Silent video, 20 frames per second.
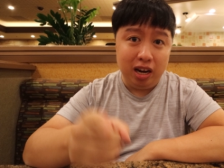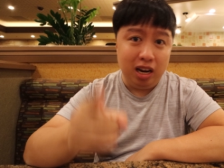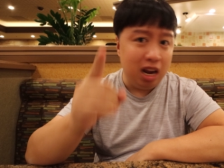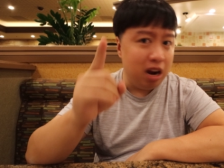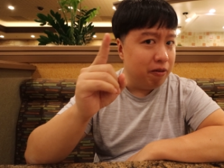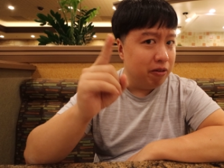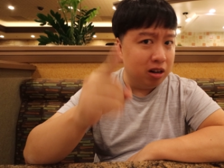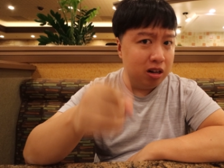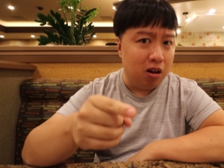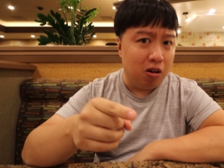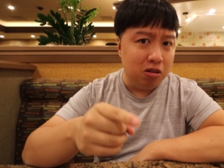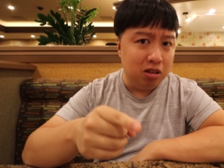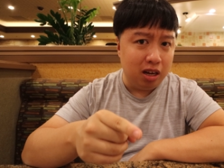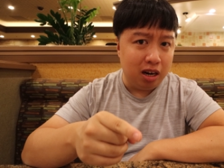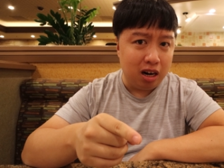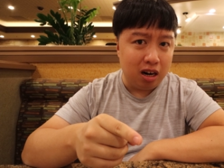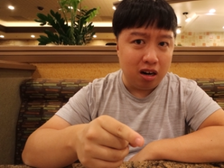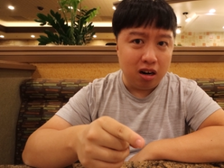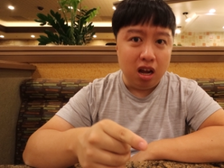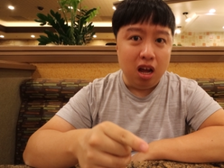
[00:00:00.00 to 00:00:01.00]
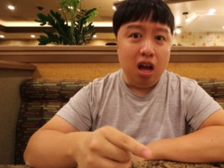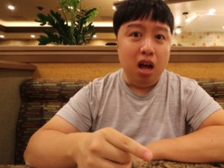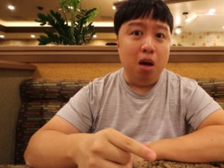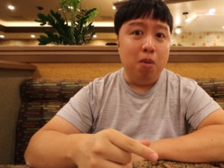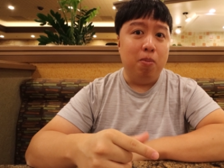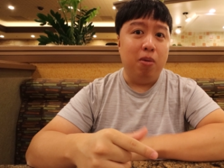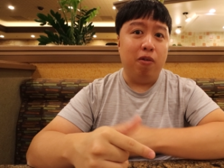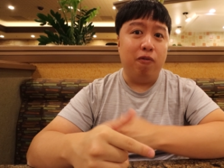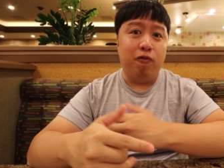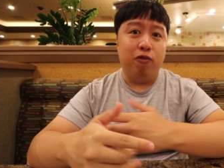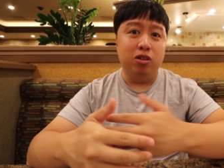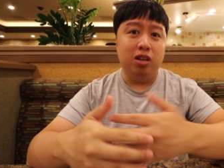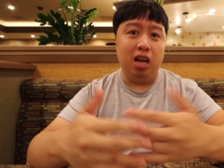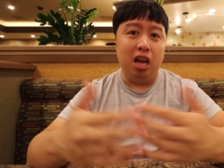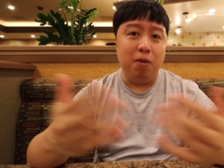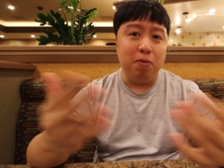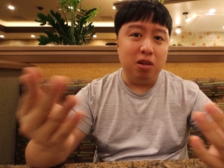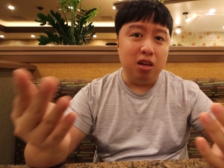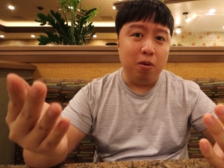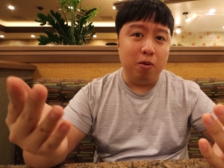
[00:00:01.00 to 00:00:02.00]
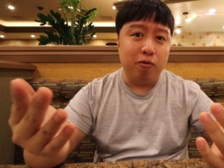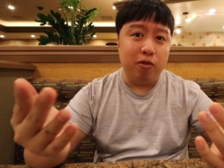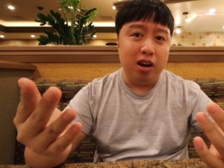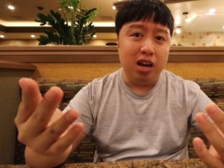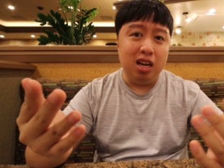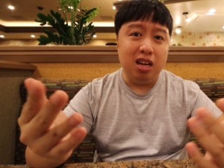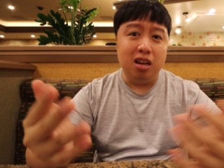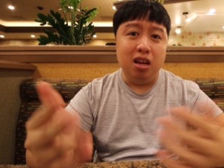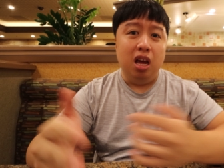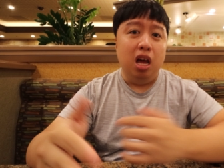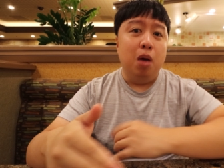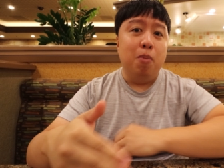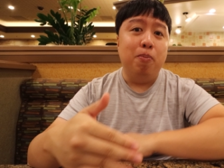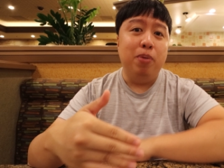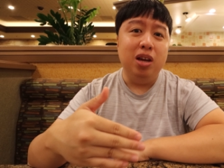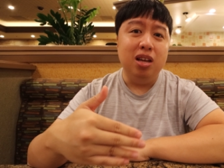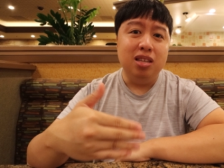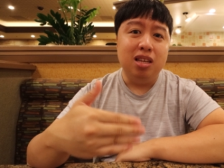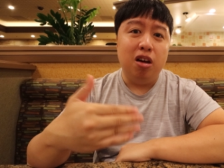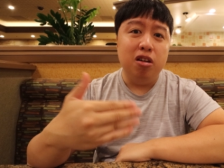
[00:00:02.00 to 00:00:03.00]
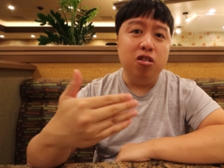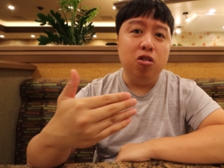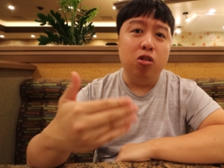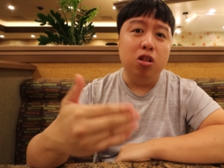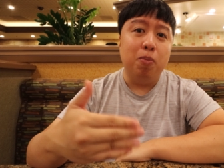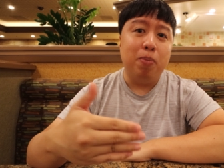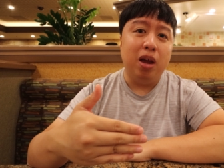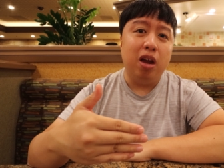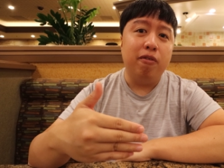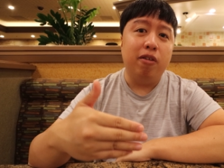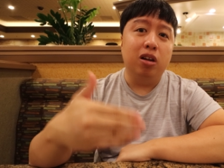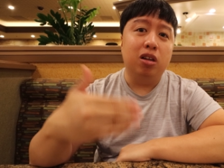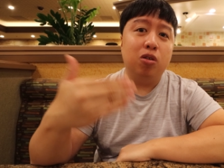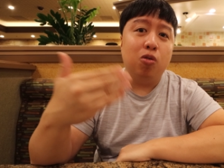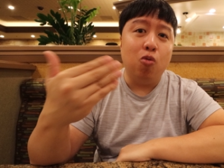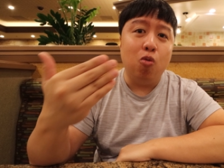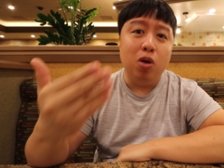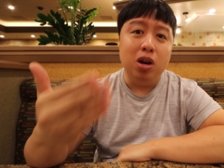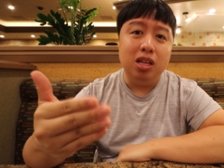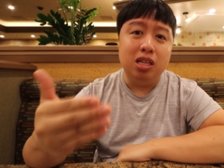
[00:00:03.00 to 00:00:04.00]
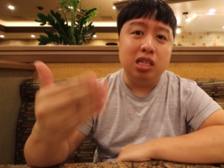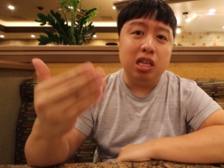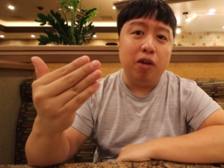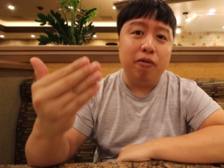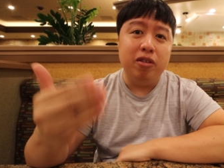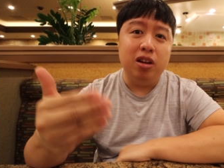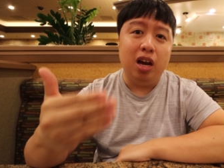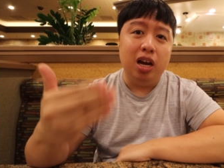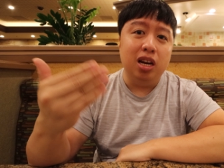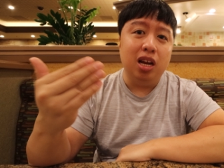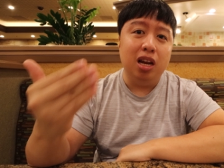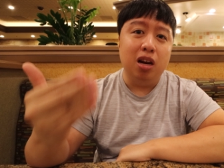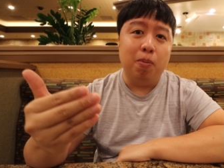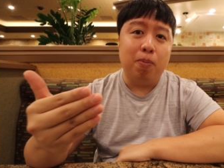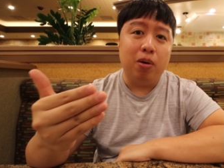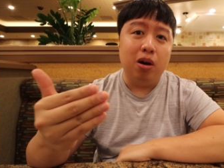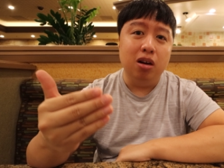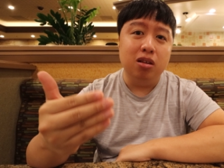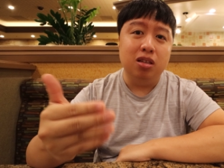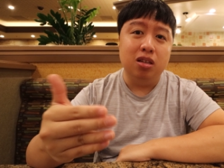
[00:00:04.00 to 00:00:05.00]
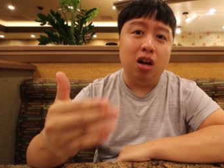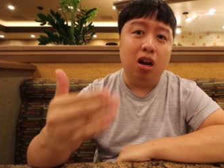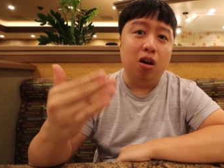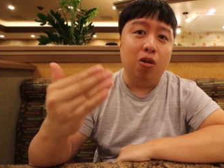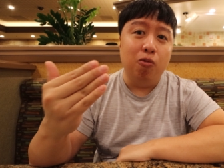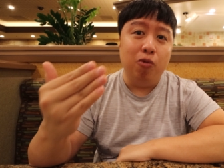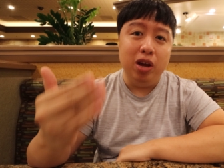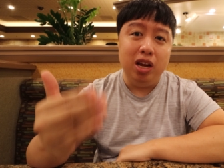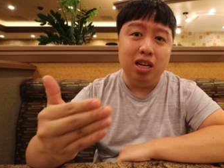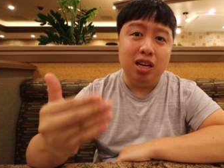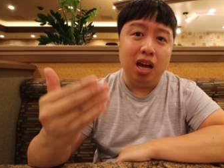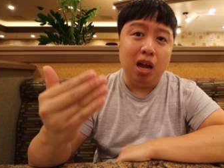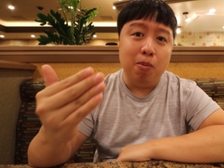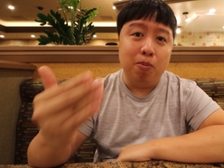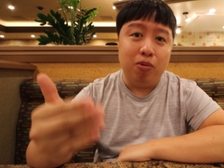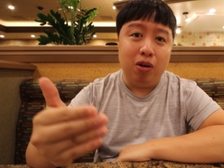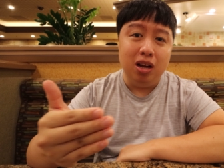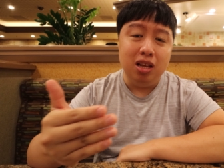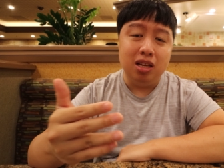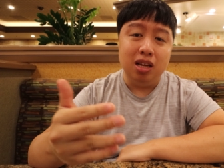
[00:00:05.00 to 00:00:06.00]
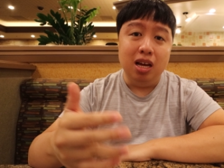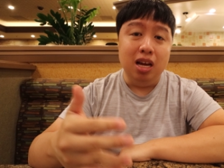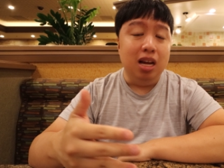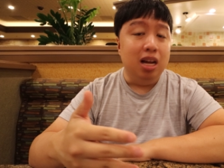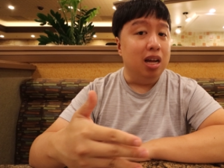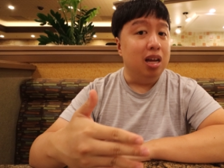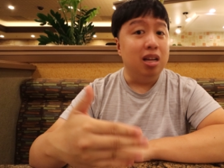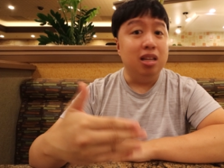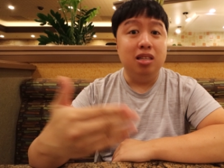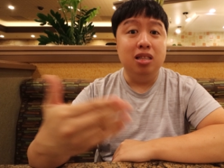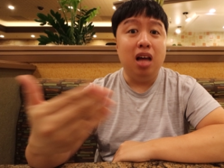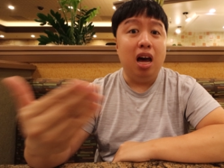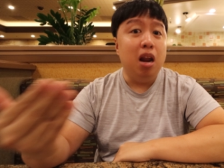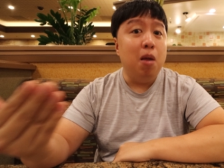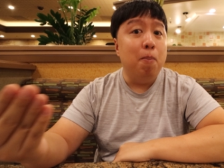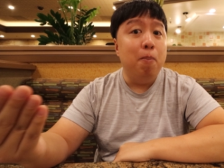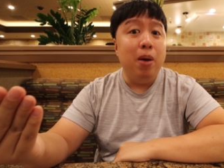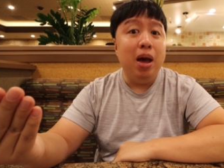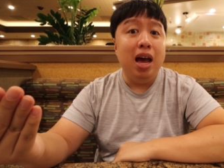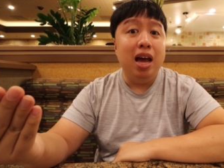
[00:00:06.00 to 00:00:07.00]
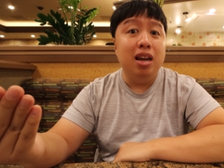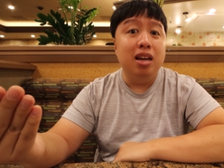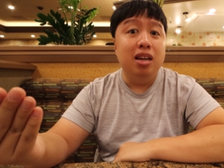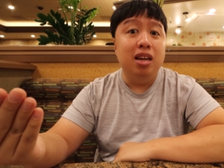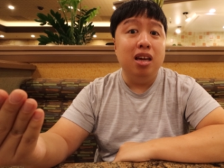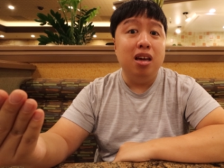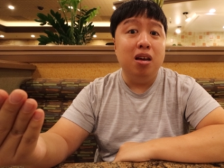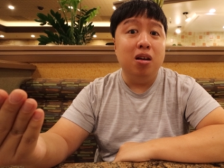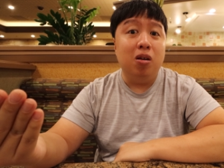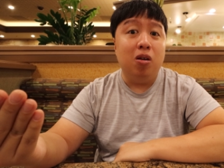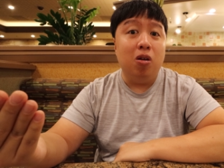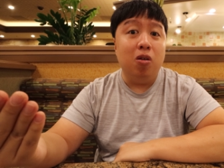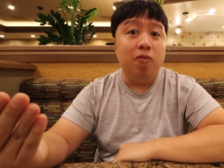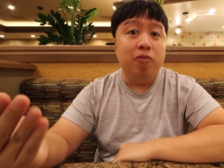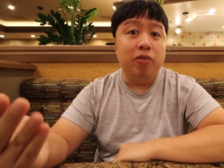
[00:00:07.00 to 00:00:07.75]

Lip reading: Never go there. But for the MGM Grand, being as how you only pay around $27.99 a person on a weekday brunch, it's not a bad deal.